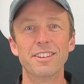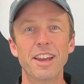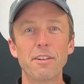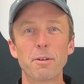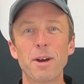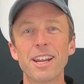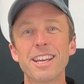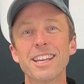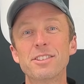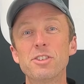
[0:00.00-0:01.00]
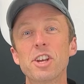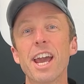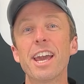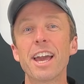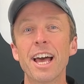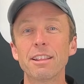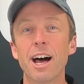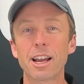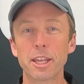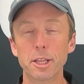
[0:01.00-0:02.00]
Hey everybody, it's Jay at
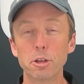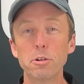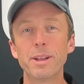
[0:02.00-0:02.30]
LockNLube,